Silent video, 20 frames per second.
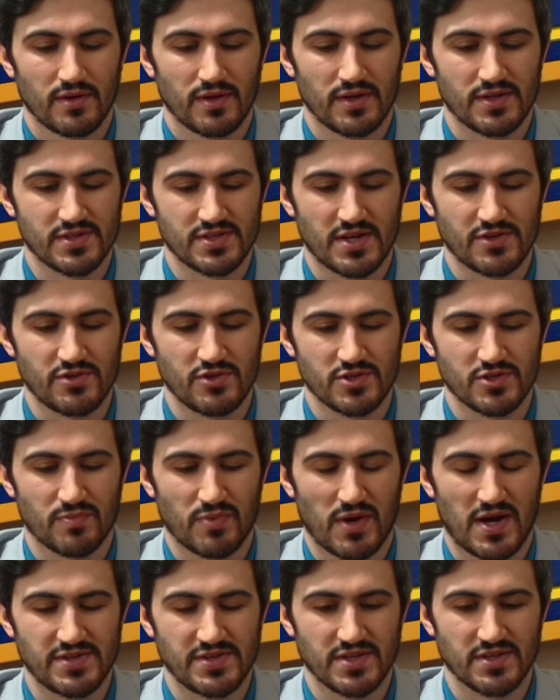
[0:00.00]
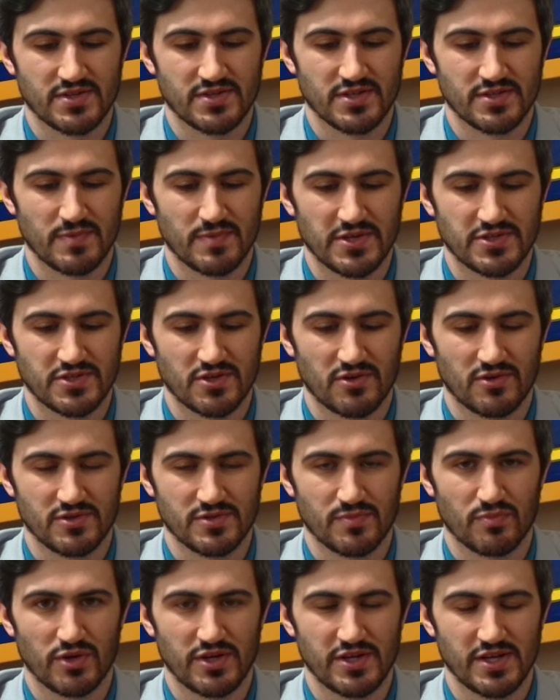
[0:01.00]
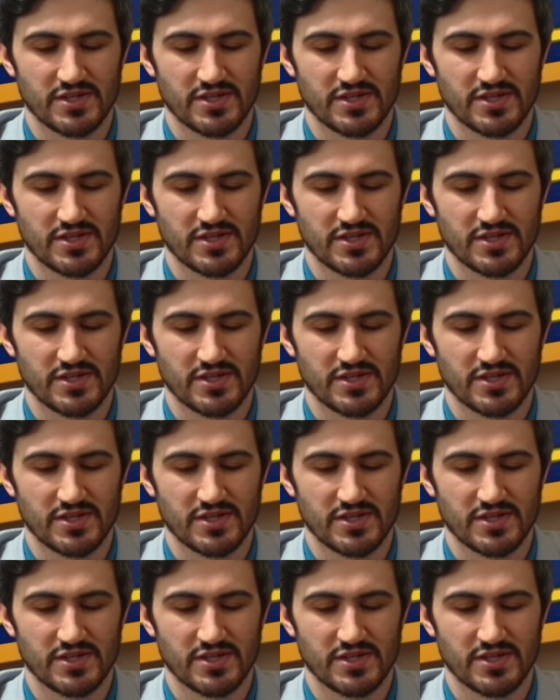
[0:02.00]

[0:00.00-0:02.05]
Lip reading: And it's not too surprising since Mexico has a pretty